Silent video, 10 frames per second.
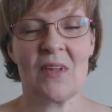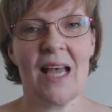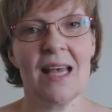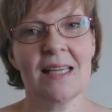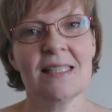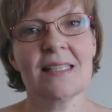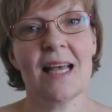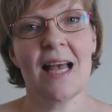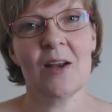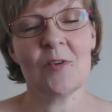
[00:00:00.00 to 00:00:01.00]
and
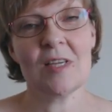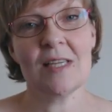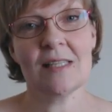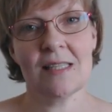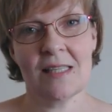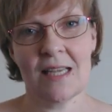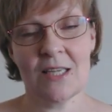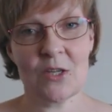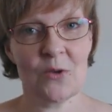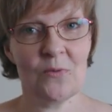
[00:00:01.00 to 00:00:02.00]
Harry
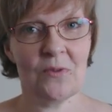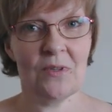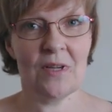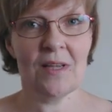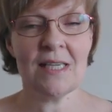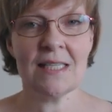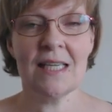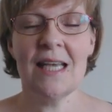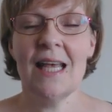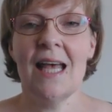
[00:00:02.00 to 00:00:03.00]
stayed over the night.